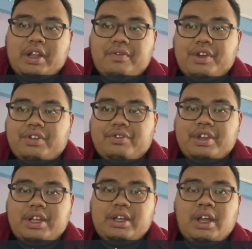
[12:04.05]
average
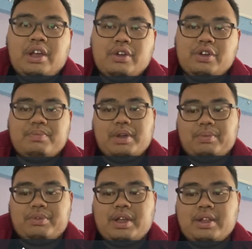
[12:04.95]
reading could be
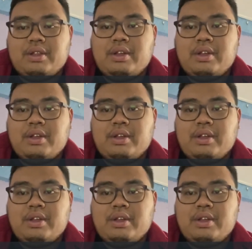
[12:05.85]
obtained.